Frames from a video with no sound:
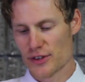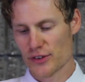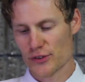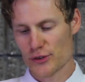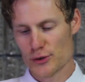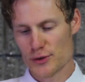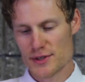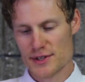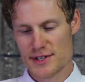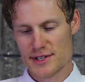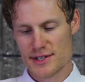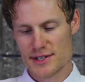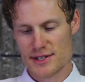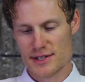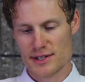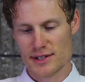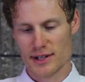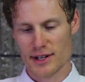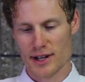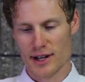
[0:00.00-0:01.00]
the
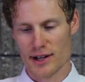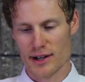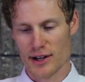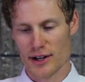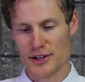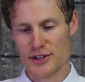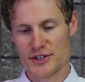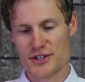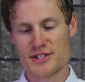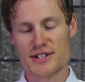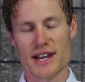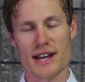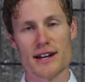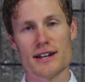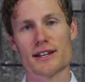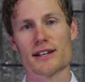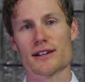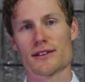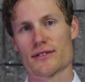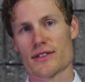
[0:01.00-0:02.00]
students' uh,
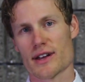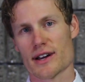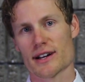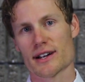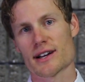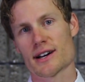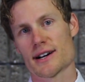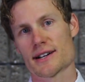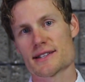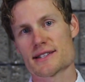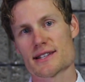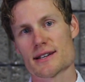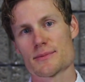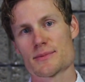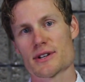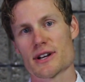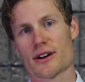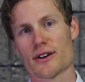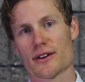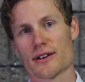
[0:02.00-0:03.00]
understanding of that
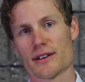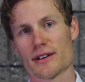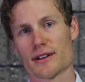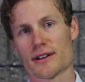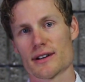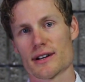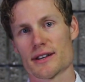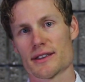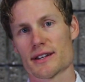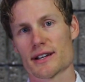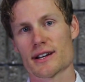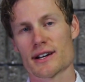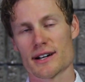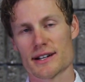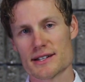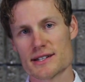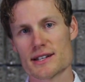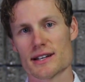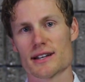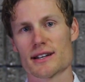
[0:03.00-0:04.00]
concept area and the
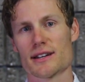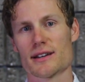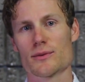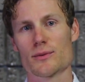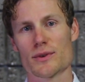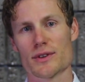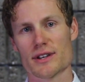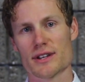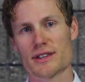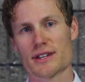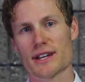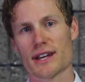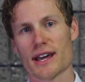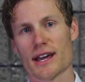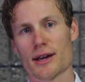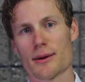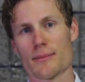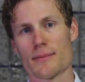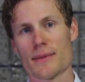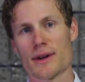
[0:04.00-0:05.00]
content within the
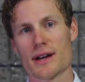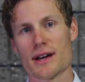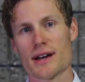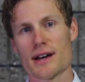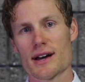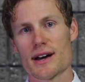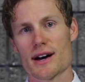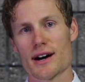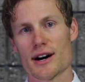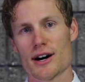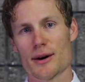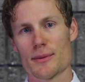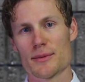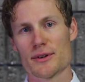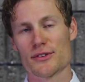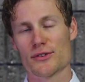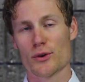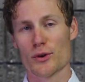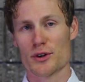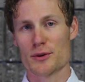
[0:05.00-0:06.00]
game um,
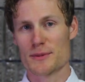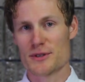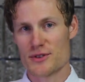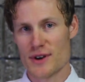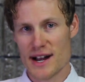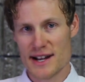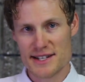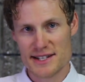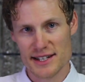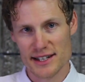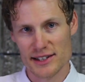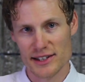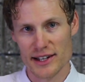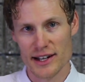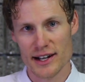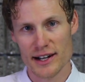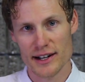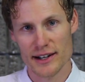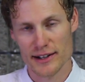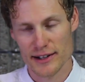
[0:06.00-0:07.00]
is going to be drastically
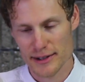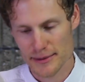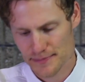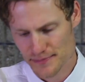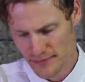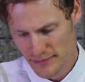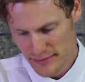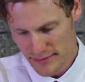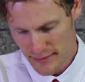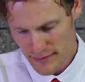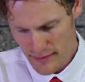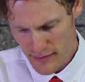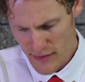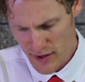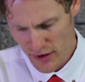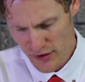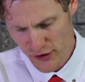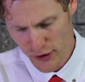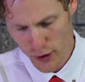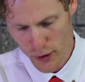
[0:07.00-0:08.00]
higher.
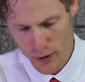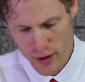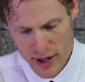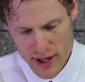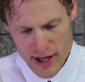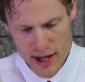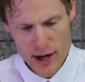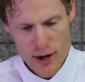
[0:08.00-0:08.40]
So